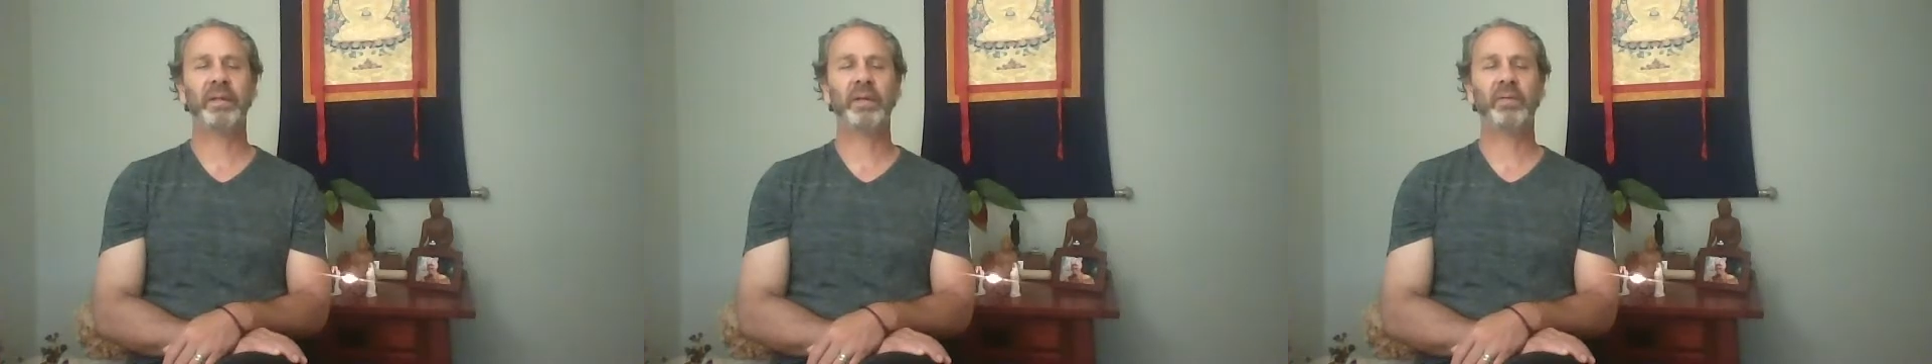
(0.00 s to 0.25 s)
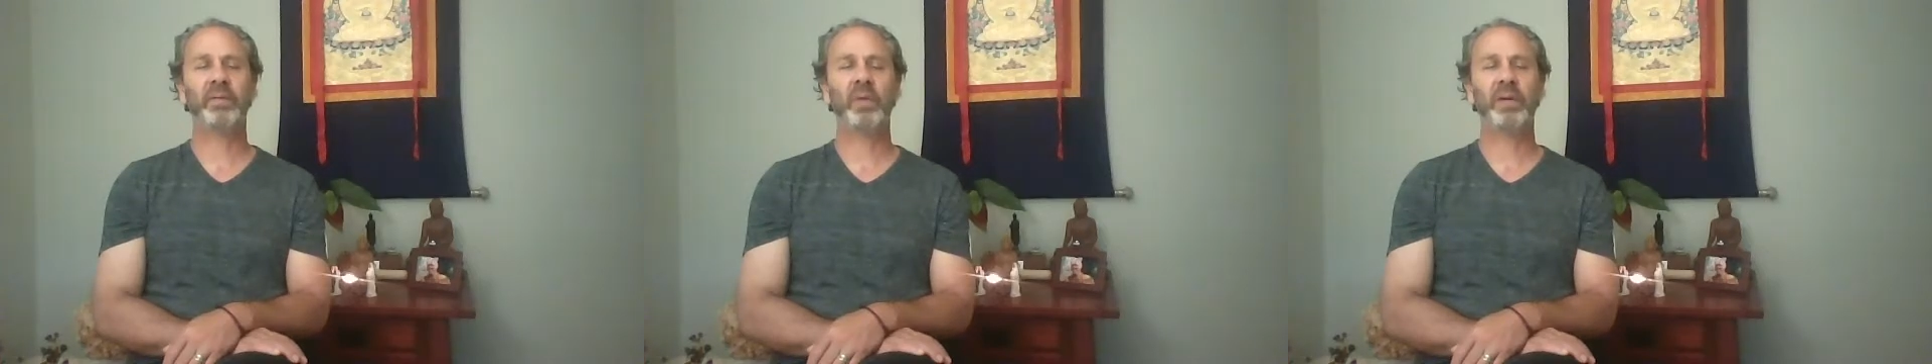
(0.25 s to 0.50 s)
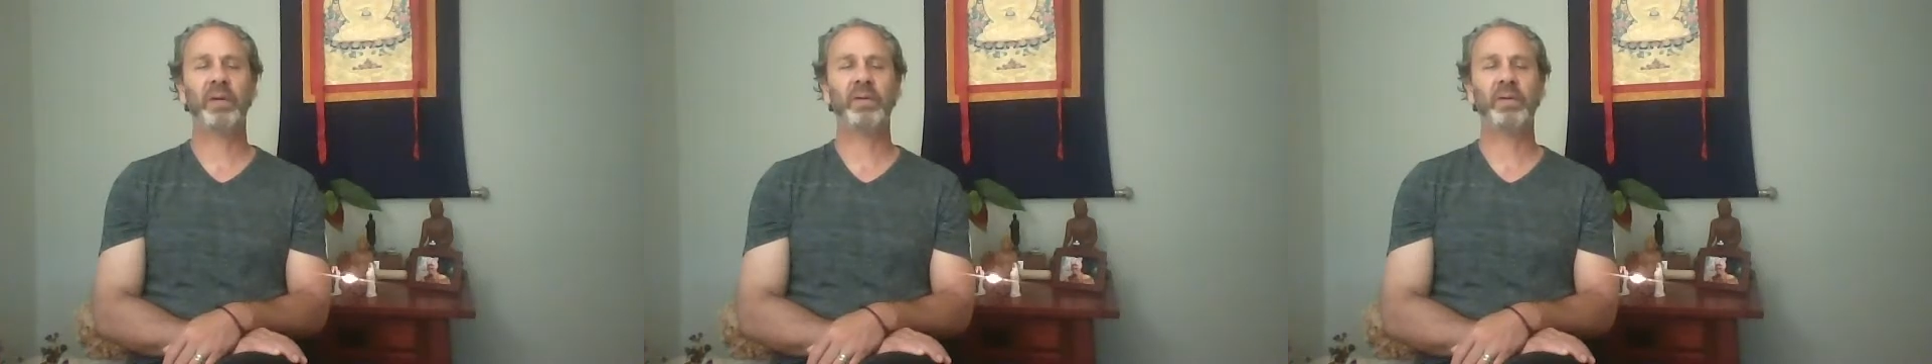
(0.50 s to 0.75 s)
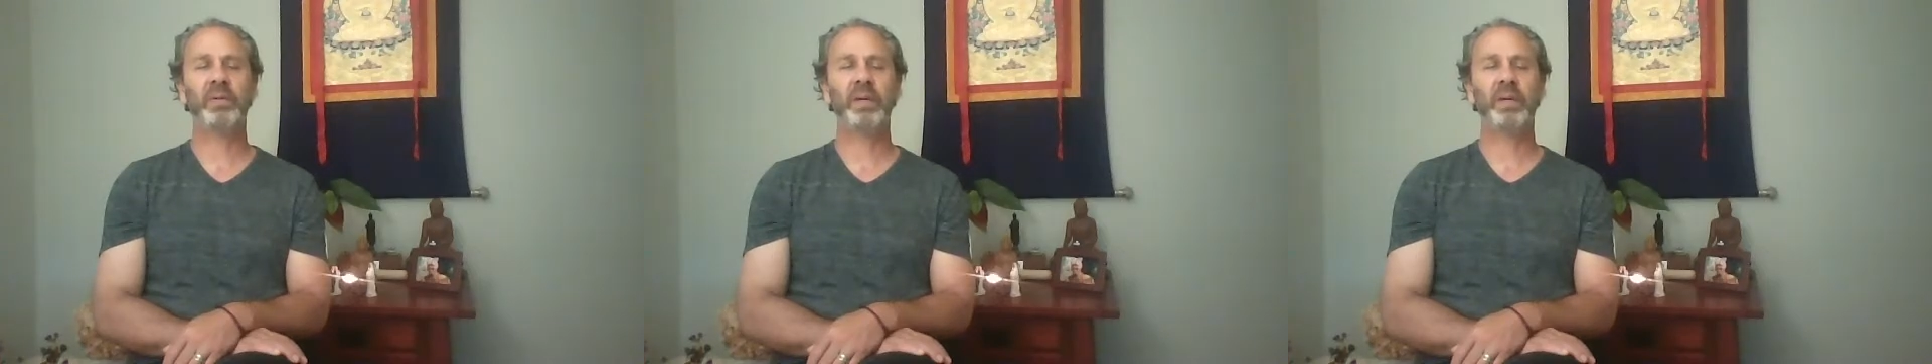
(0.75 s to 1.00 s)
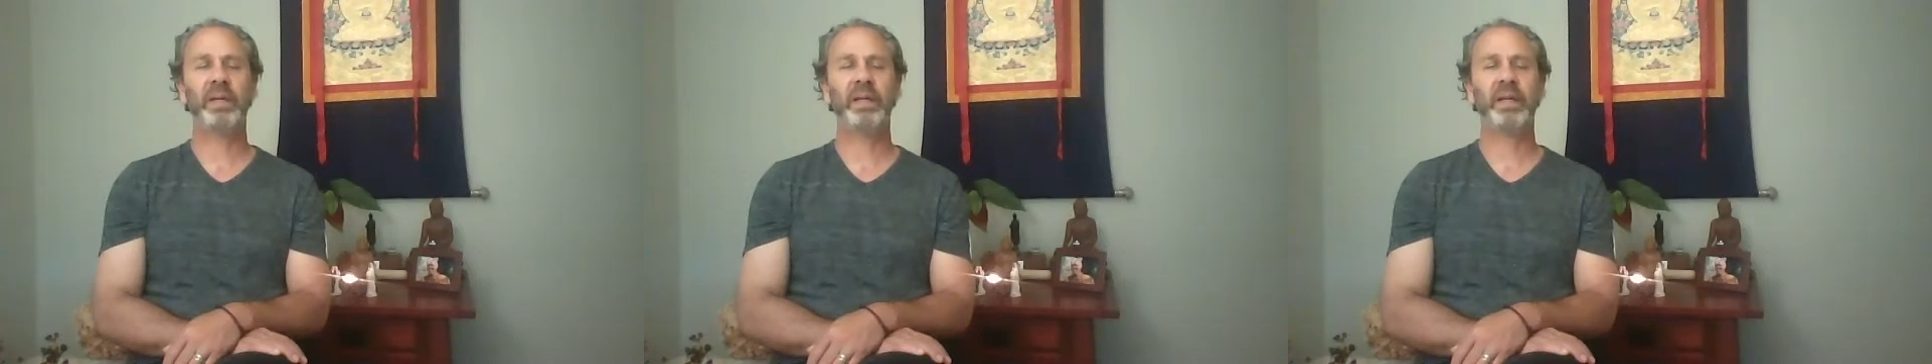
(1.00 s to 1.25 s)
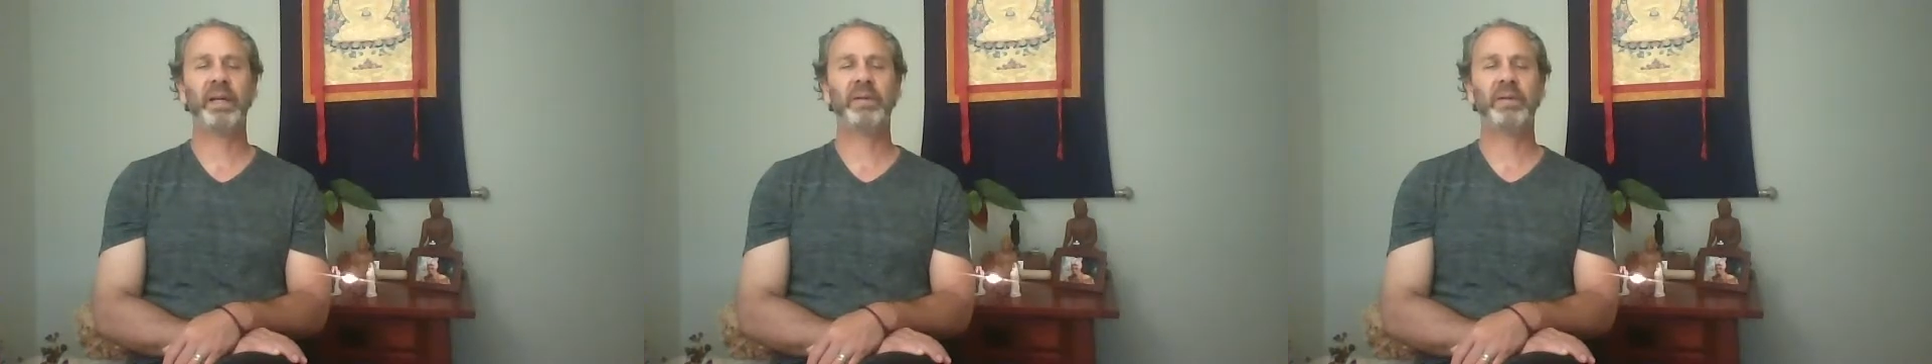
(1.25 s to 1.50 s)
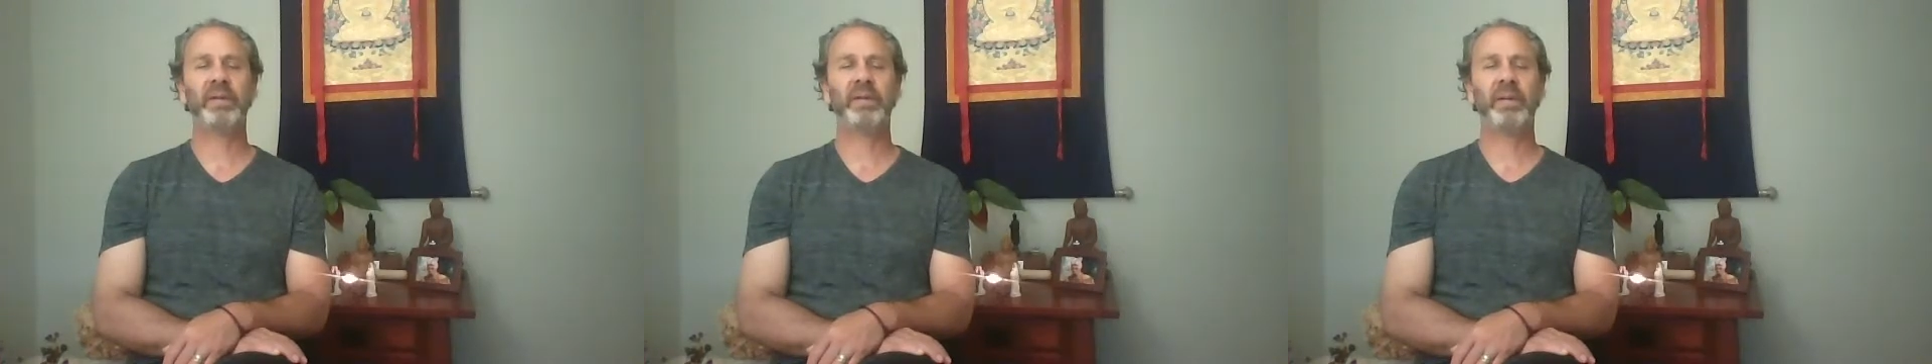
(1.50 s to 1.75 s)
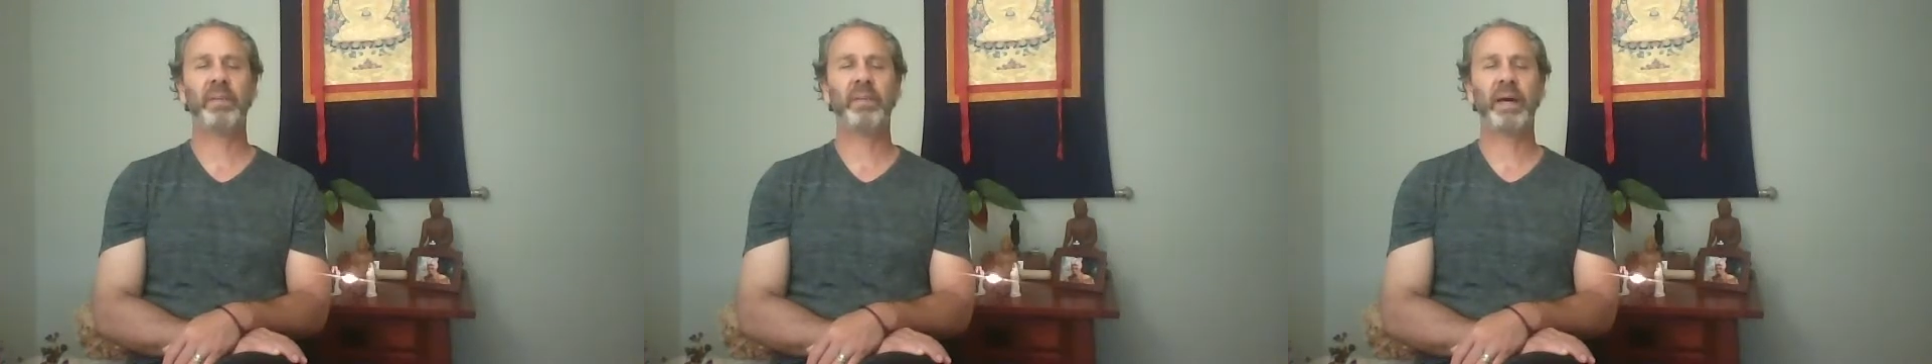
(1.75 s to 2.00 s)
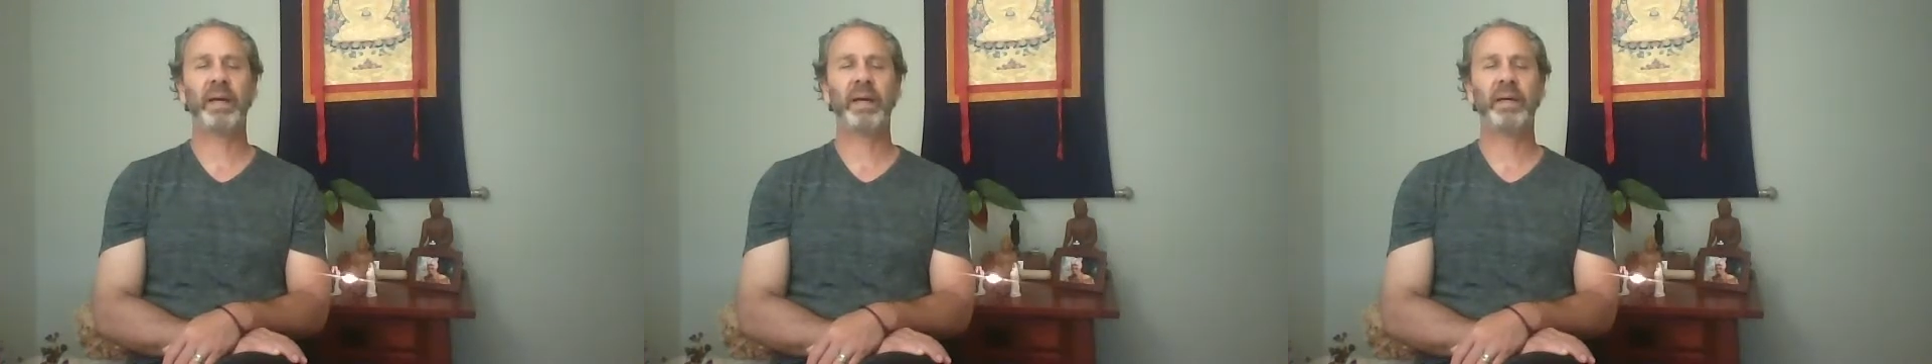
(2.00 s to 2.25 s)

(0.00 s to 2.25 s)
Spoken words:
it's wandered away and now it's come back.